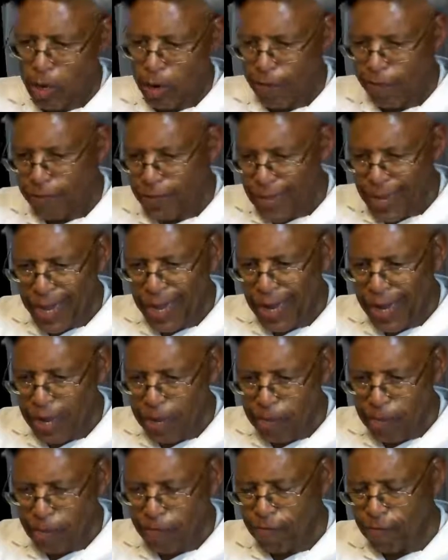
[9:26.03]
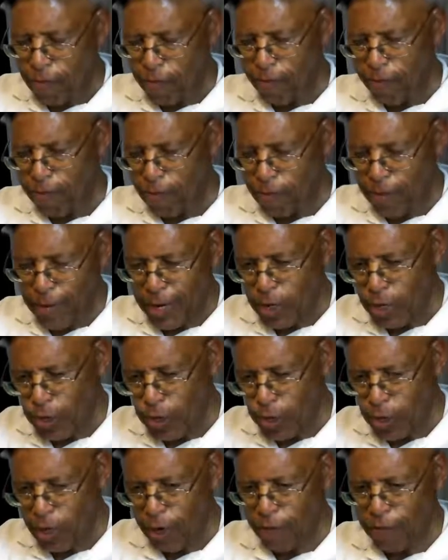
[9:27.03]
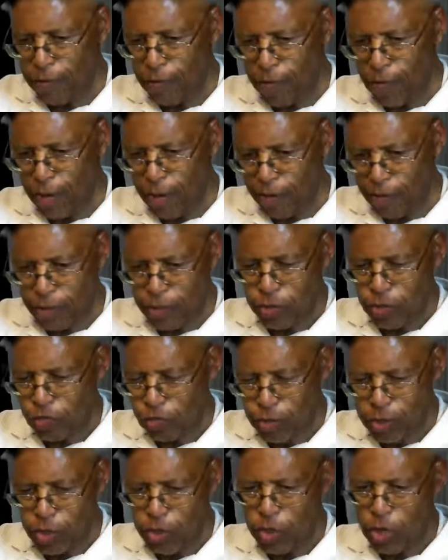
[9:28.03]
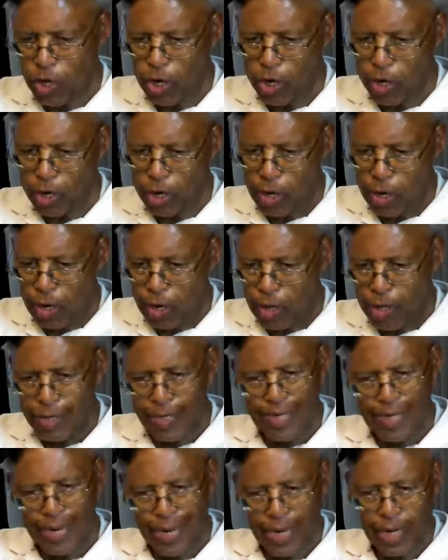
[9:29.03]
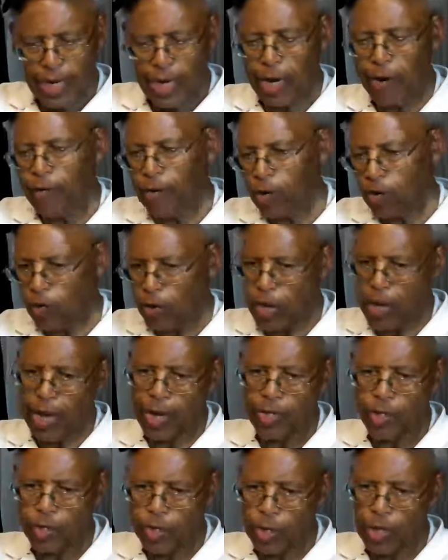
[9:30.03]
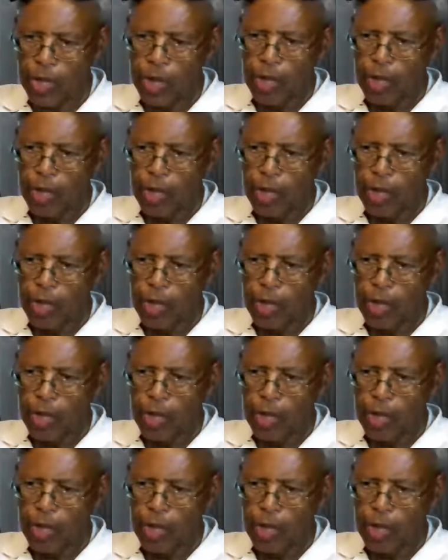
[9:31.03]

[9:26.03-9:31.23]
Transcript: of time, before the formation of the Eretz region, secondary creation.